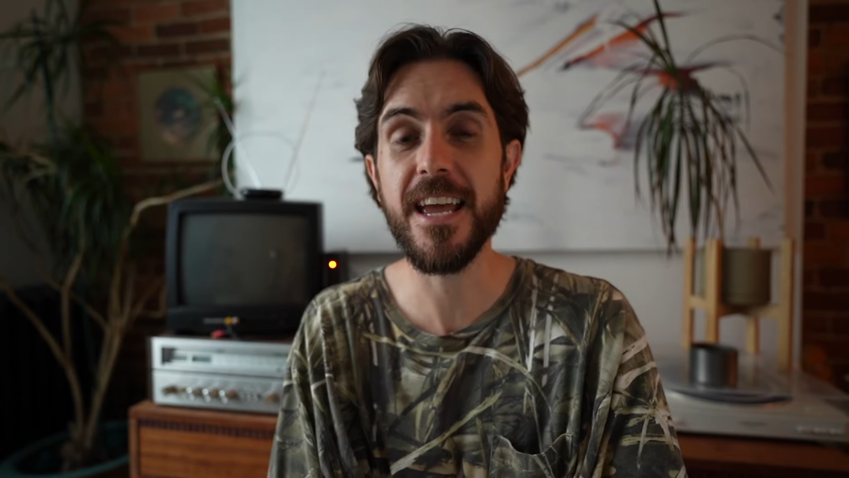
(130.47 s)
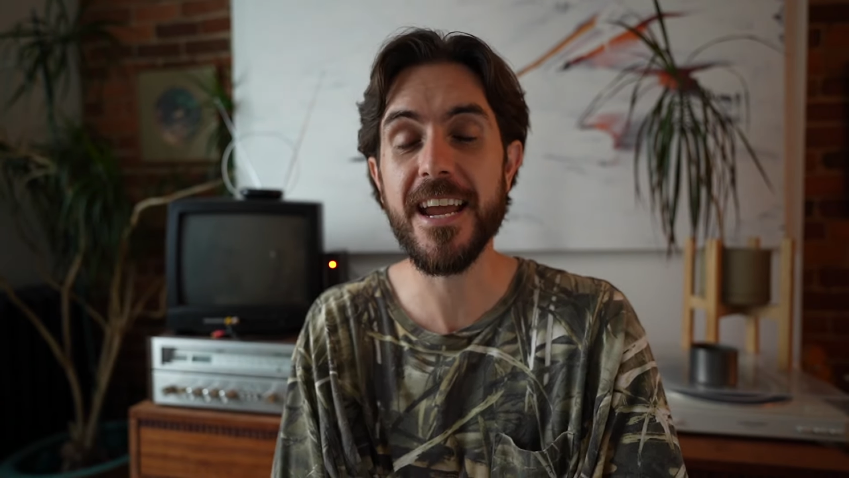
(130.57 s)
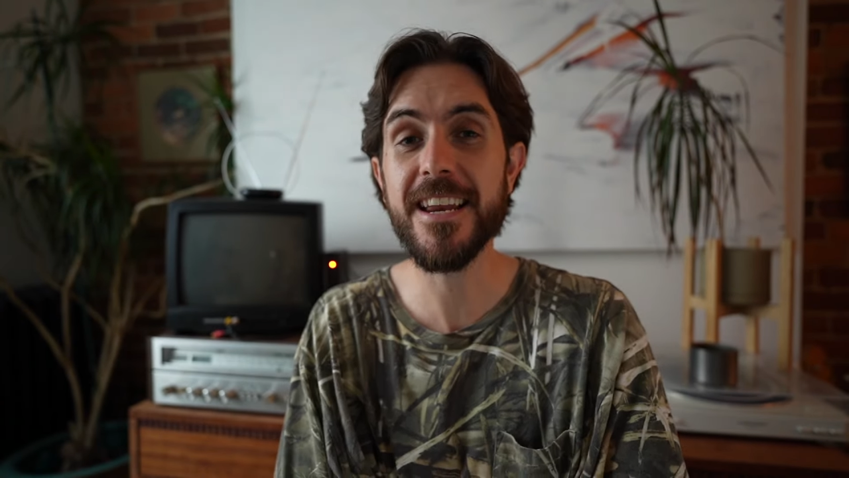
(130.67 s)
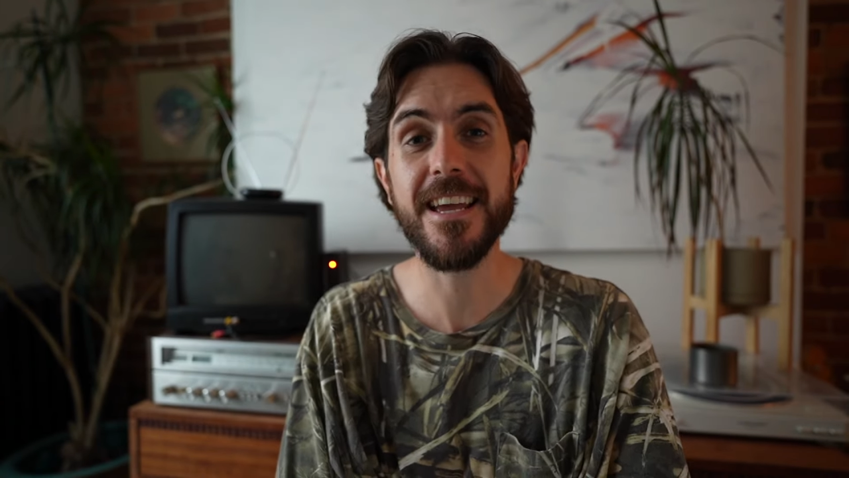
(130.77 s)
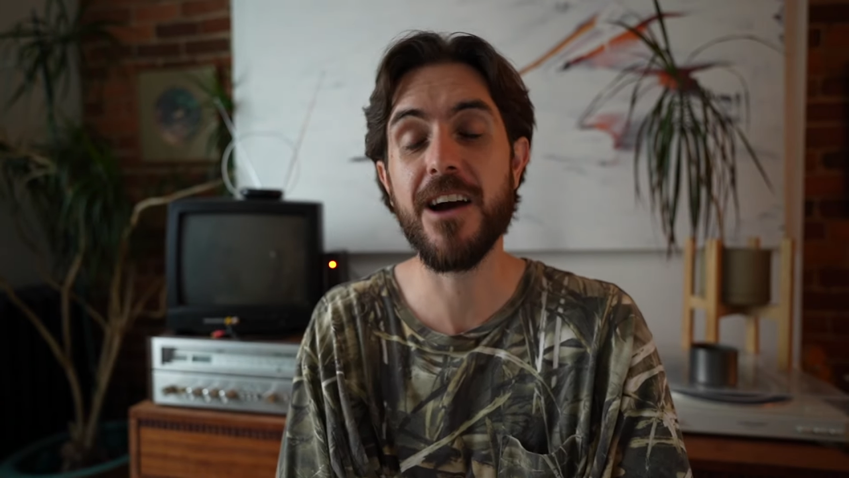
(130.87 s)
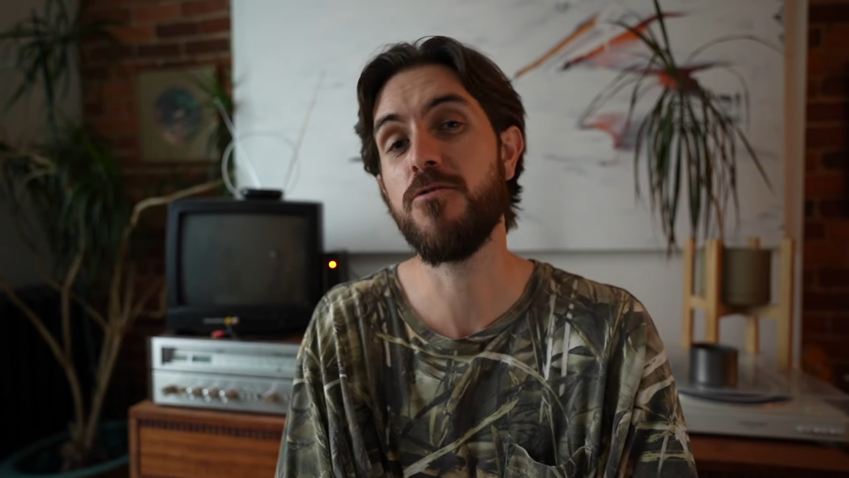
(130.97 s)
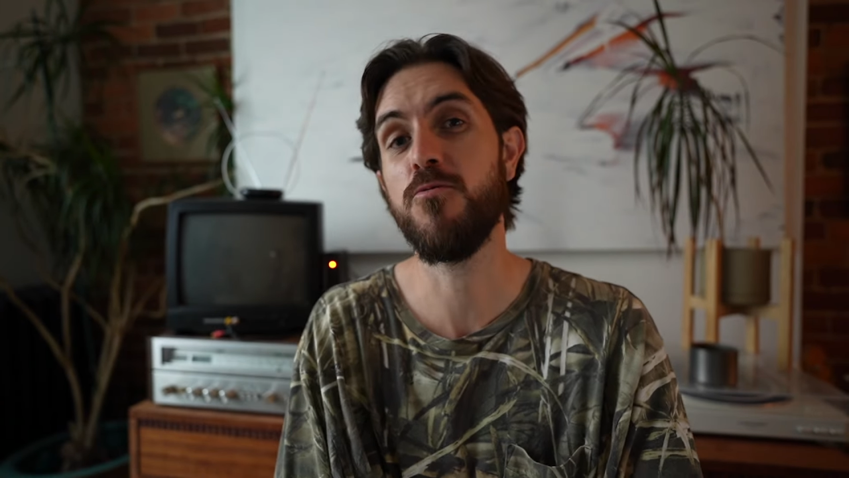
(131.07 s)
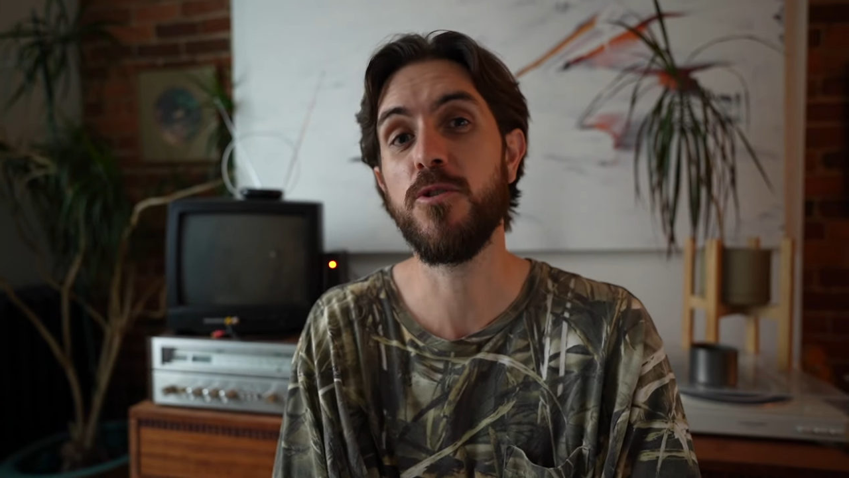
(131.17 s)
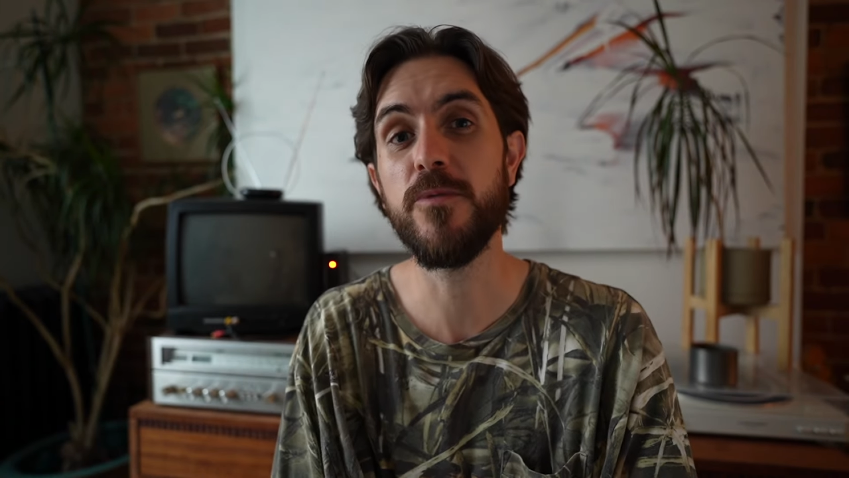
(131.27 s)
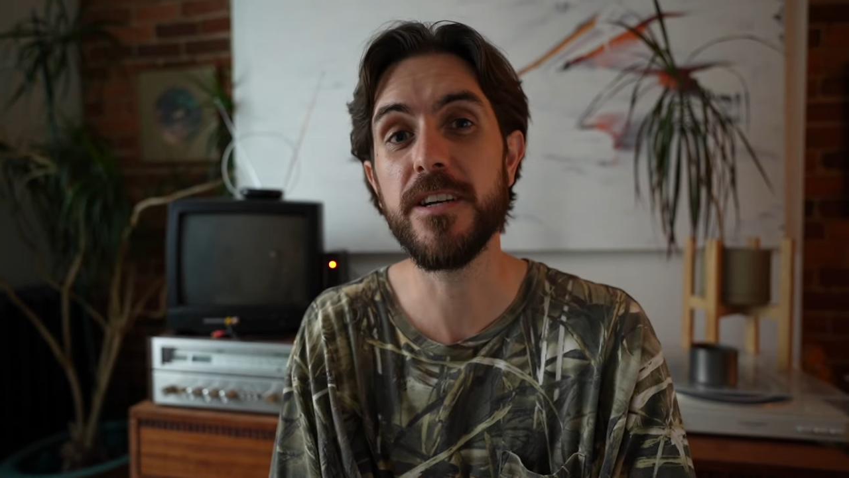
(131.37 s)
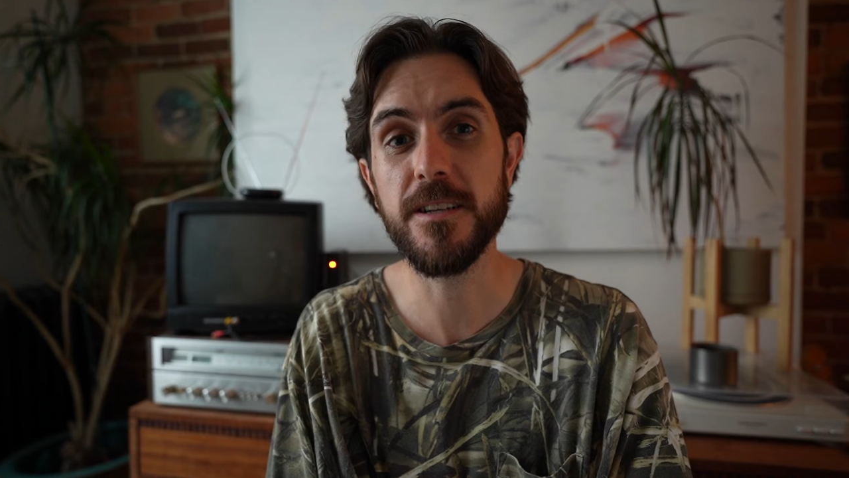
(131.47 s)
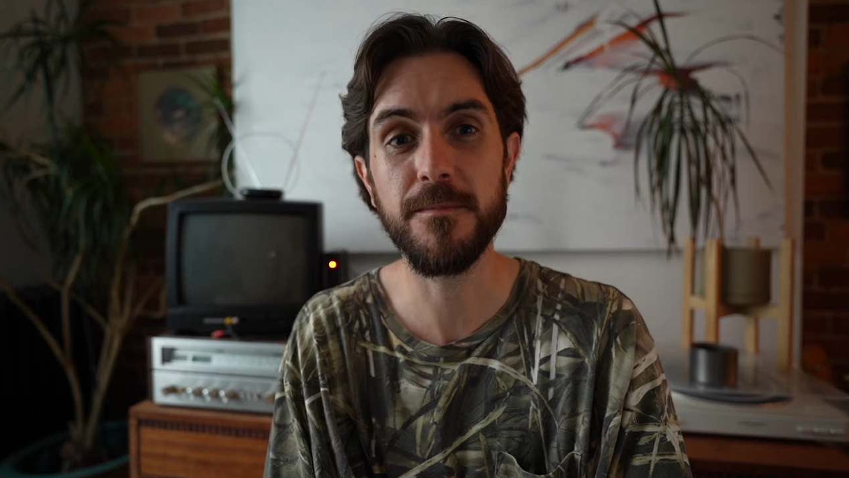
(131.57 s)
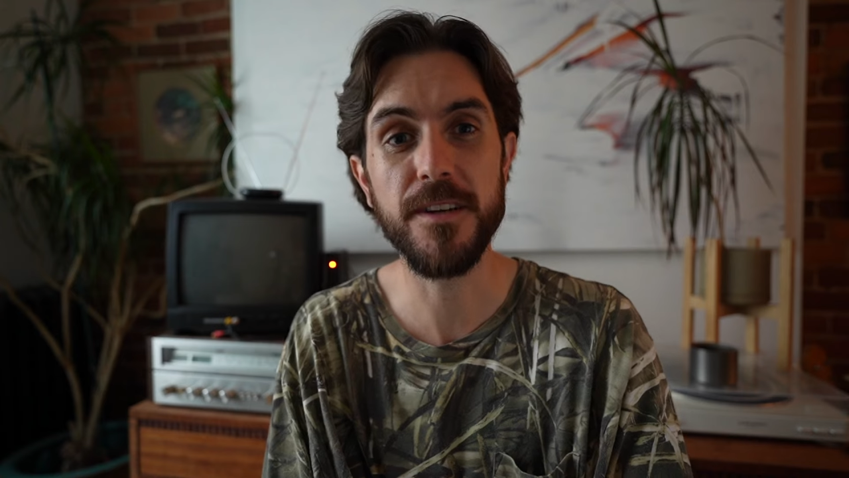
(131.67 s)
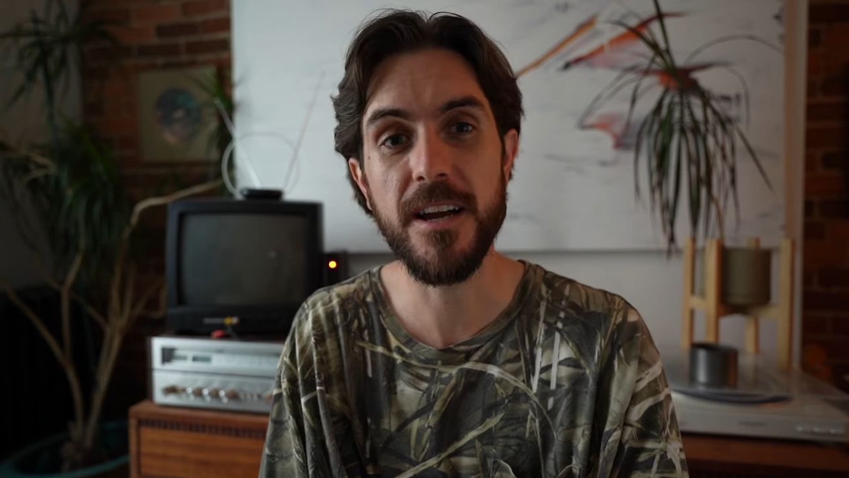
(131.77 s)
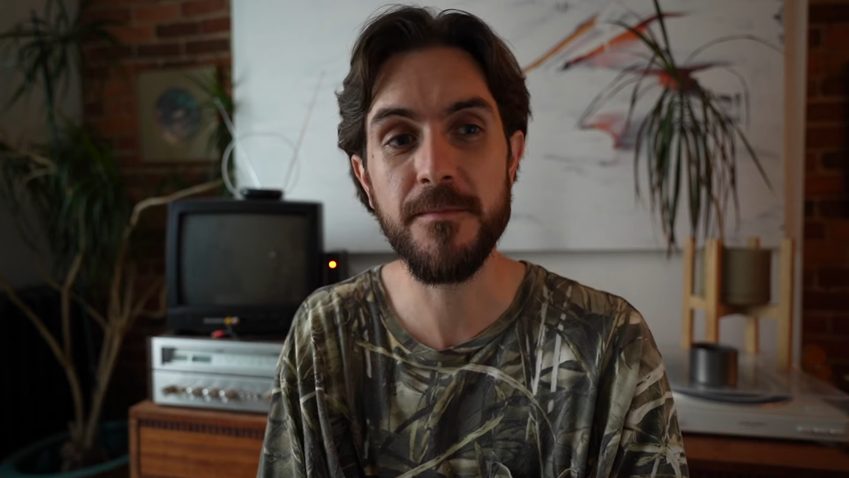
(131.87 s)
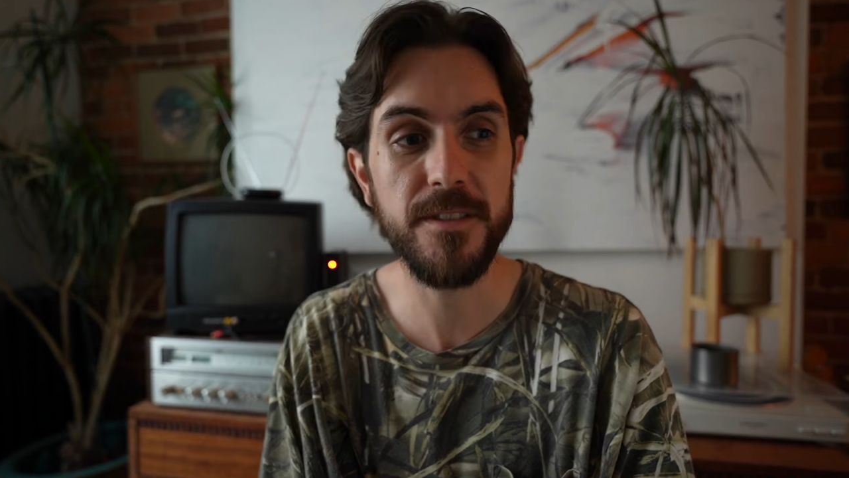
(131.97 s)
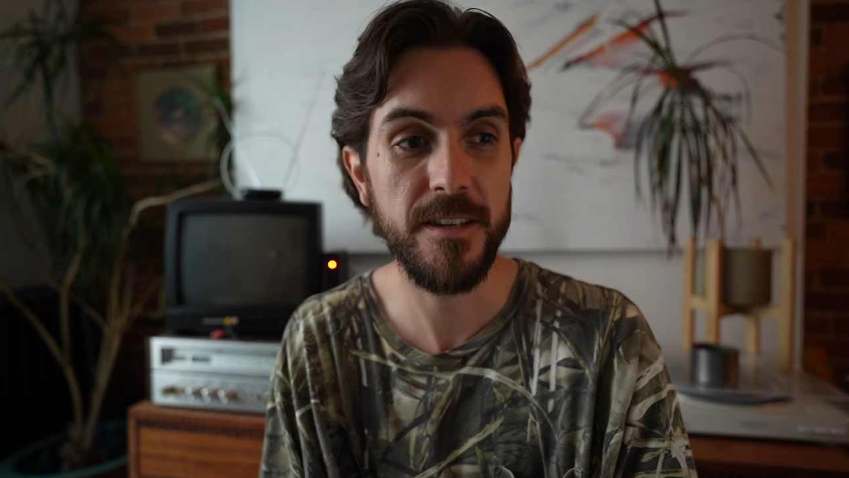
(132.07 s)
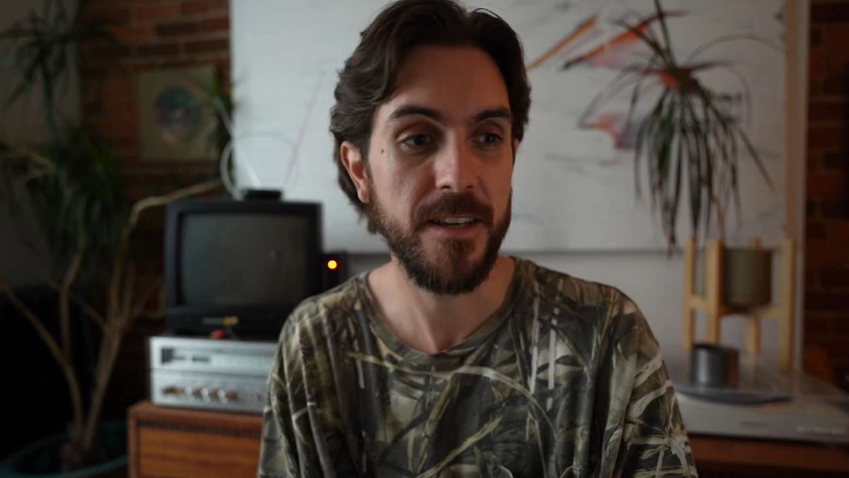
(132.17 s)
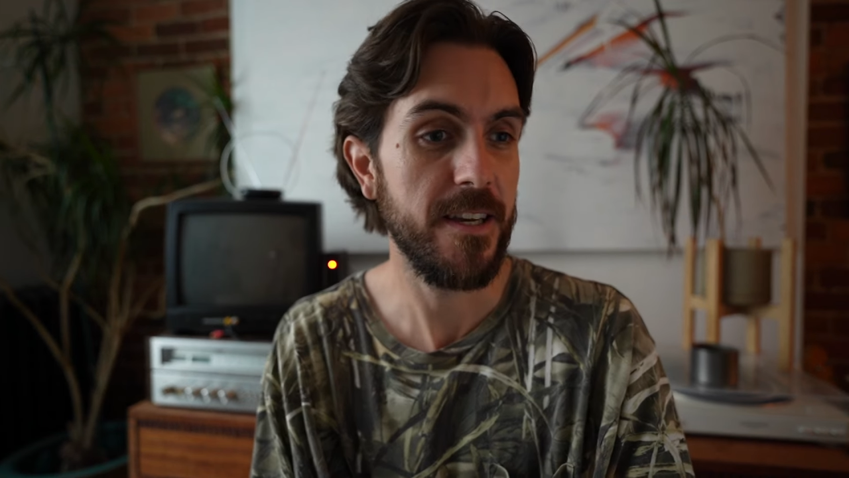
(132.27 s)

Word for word: 80 hour work week sometimes,